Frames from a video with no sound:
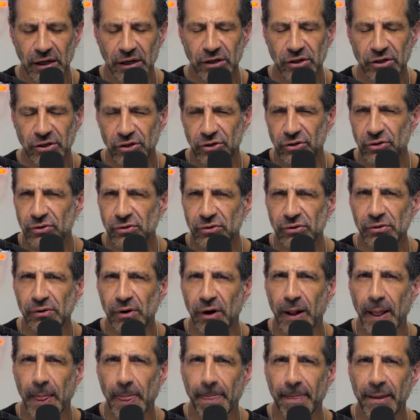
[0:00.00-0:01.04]
you,
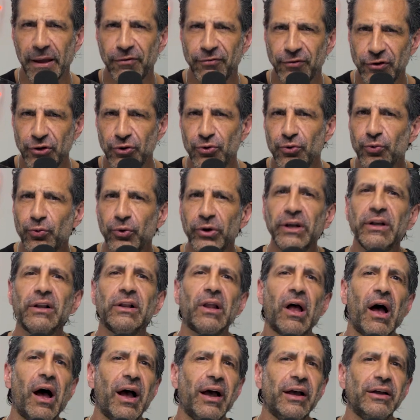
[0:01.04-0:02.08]
if you
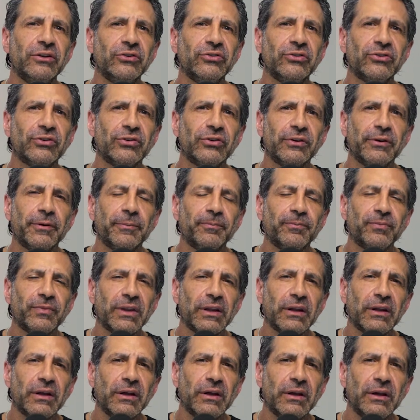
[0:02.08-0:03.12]
realized
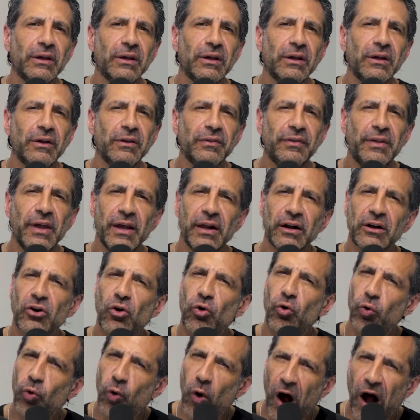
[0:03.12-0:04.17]
that a
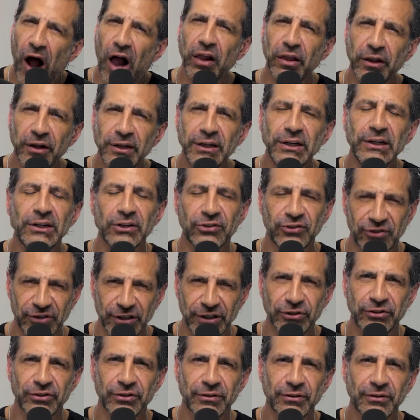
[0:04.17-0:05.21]
quality
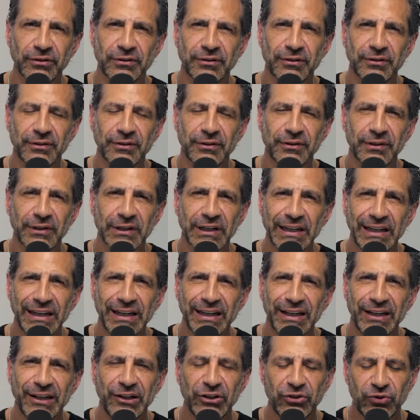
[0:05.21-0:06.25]
decision
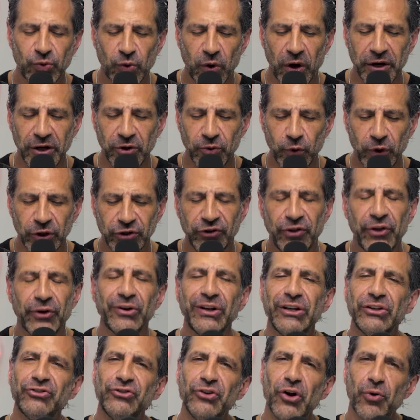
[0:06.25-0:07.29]
is one in which there
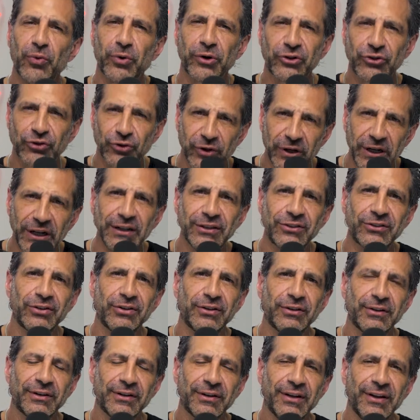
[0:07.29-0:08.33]
is no retreat
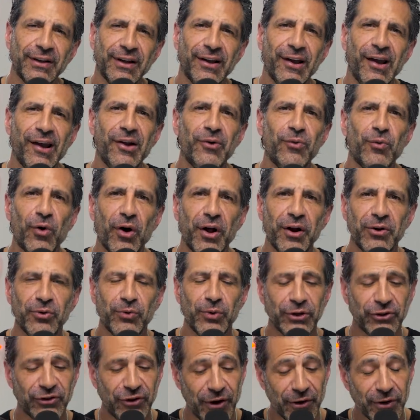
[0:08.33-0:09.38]
and one in
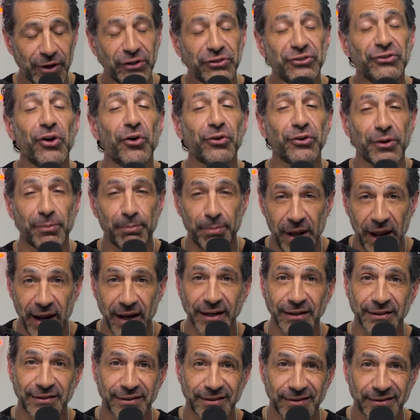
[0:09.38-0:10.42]
which there is no
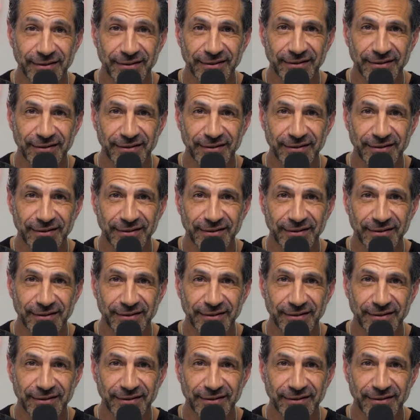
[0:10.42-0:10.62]
debate.